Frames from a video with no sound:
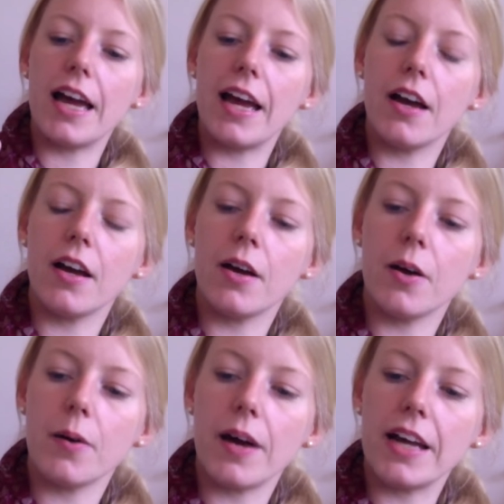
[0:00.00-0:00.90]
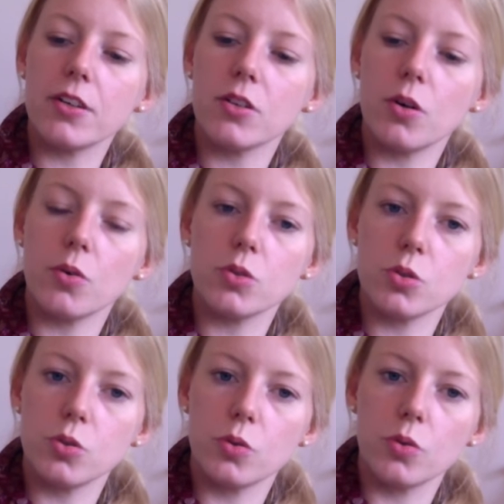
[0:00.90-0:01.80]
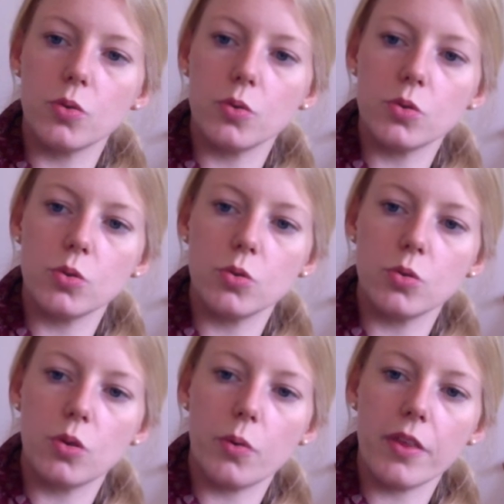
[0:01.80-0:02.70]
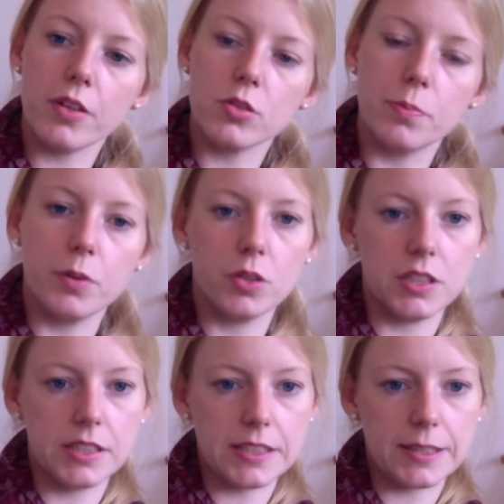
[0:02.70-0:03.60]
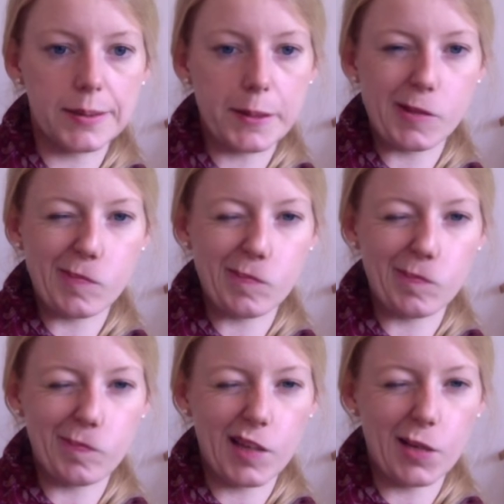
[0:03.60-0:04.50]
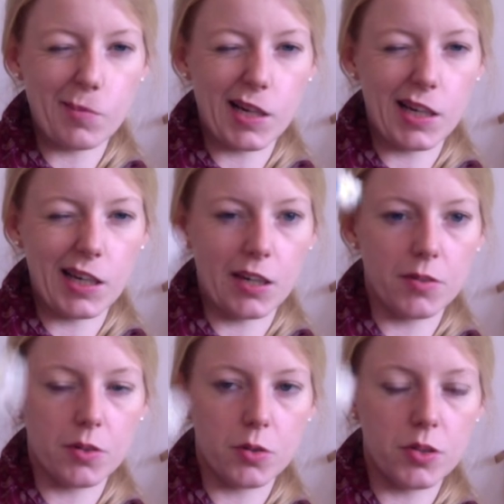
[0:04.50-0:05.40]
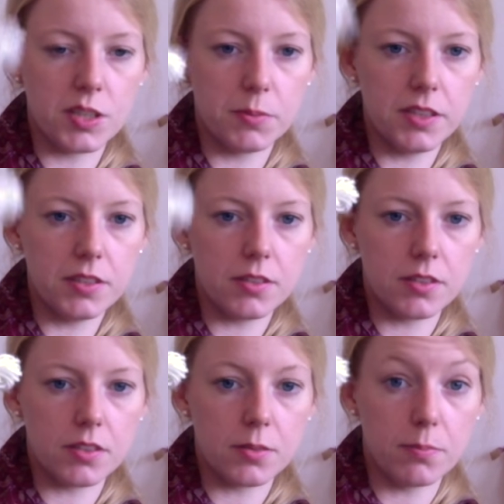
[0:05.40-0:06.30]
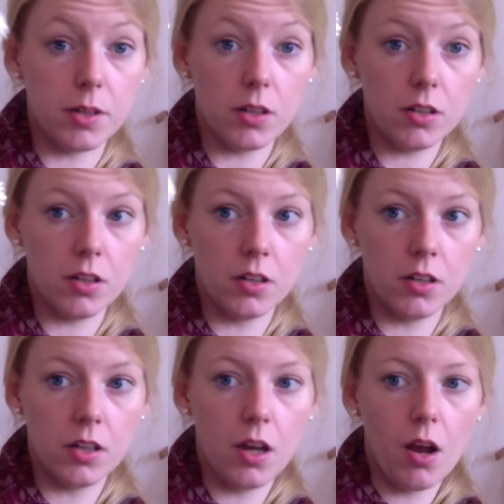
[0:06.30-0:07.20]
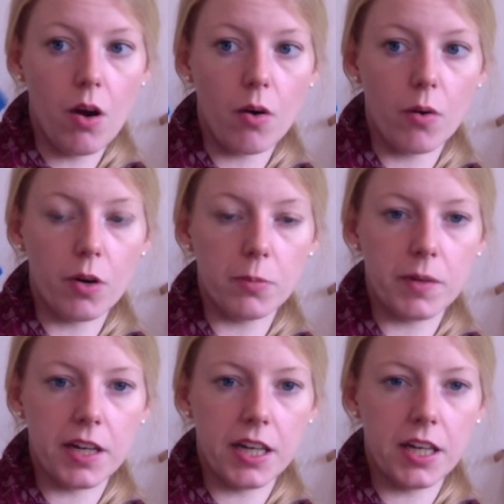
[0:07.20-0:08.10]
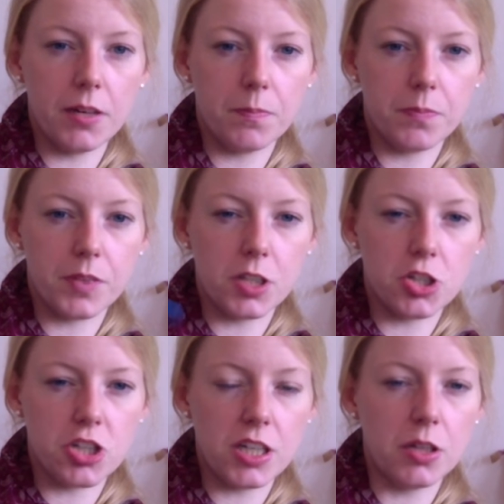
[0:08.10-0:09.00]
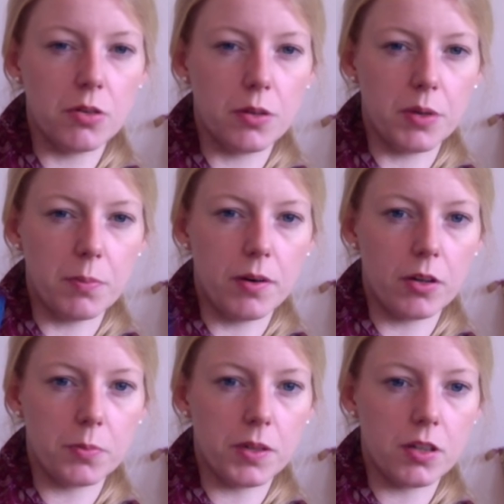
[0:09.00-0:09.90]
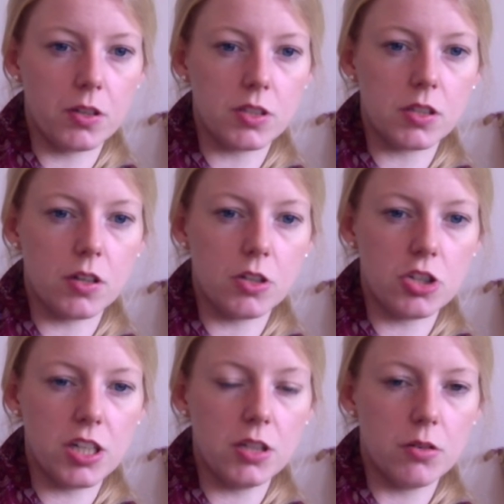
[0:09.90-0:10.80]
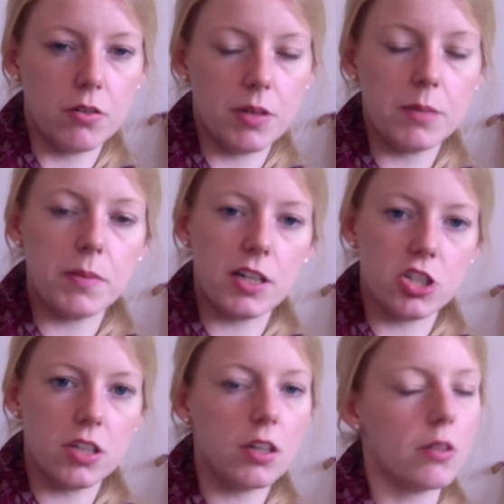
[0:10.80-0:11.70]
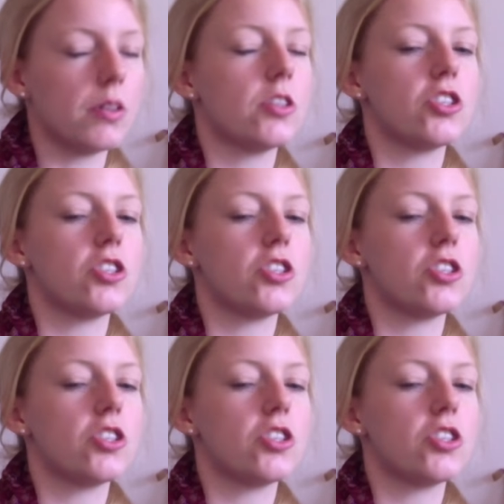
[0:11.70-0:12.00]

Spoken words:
I don't know to whether to put it in my Christmas blog or my January blog, because on in my January